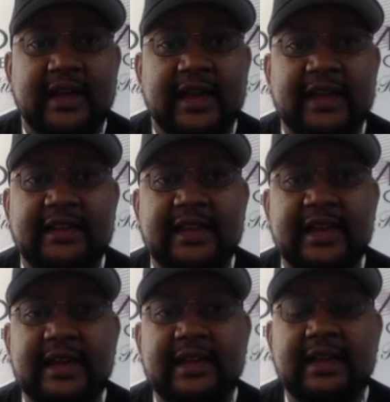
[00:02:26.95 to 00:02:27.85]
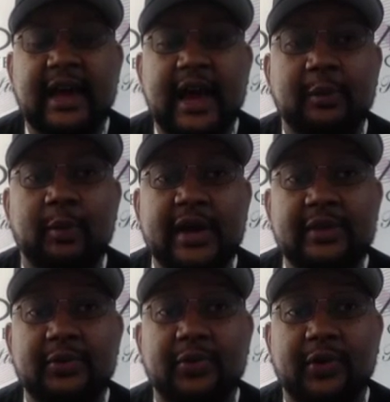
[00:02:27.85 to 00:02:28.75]
And then I'm
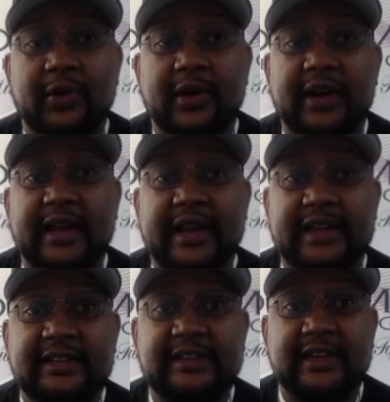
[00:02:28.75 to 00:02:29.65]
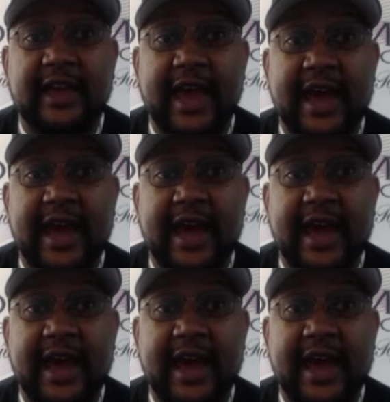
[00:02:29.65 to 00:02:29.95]
waiting for it to